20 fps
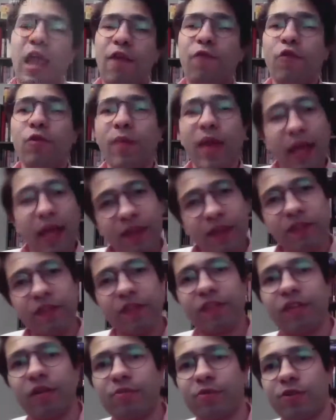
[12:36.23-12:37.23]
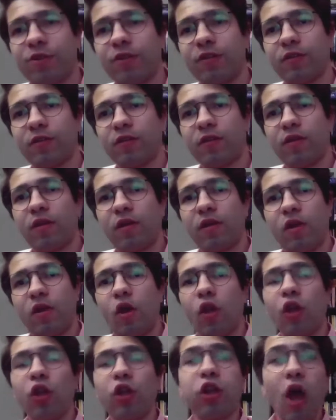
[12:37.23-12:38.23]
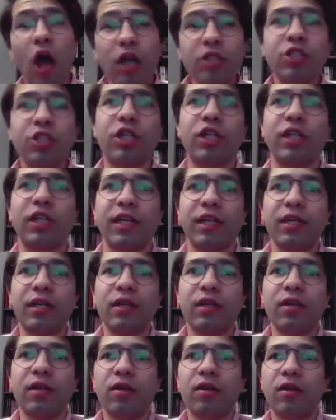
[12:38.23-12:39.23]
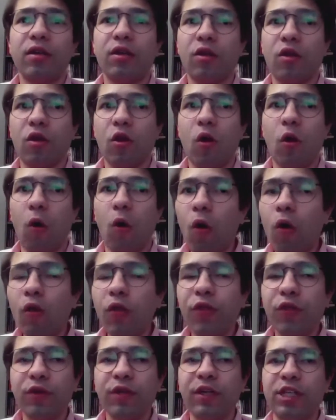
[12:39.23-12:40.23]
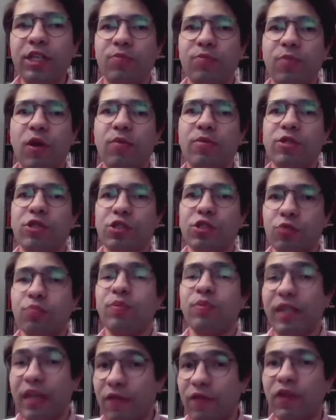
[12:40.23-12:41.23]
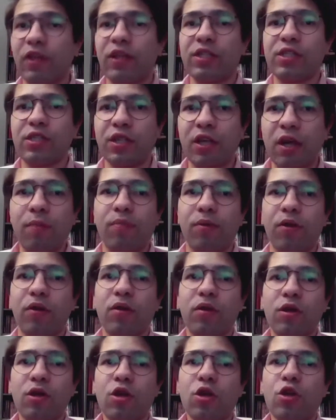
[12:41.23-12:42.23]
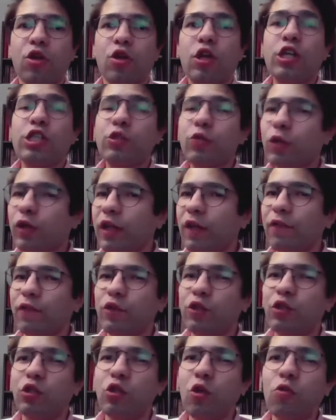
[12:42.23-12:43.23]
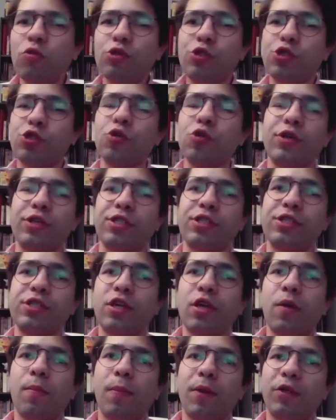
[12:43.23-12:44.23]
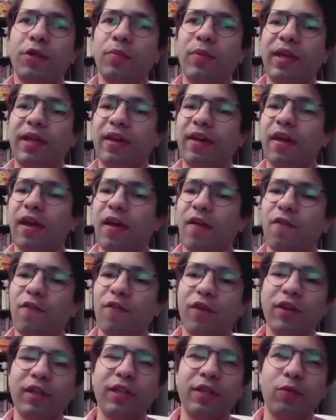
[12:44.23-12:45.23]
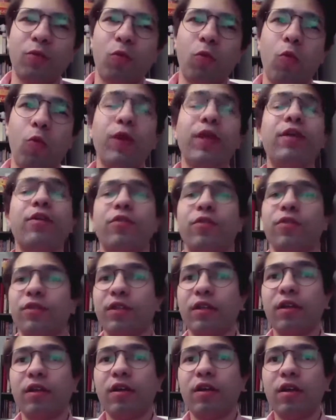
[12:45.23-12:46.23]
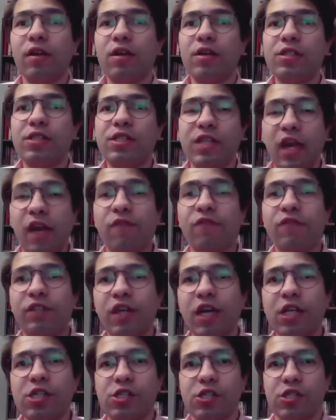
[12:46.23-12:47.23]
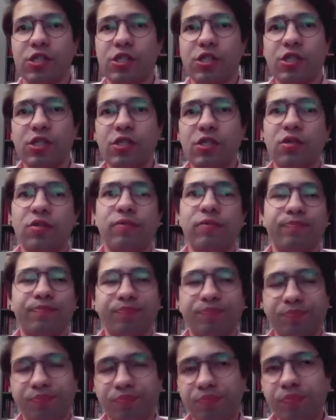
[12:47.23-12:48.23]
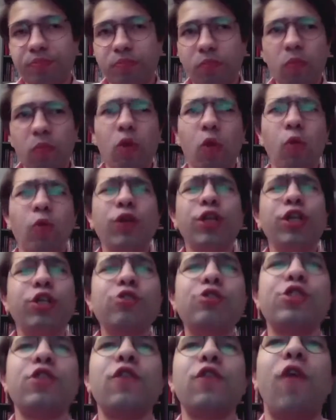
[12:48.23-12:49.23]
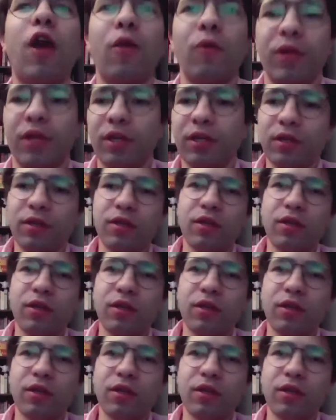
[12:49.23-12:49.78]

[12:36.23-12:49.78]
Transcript: If we make this assumption, logically, all three experiments should be giving us the number. So we're left no choice but to make a, a fairly weird set of deductions. We deduce the following.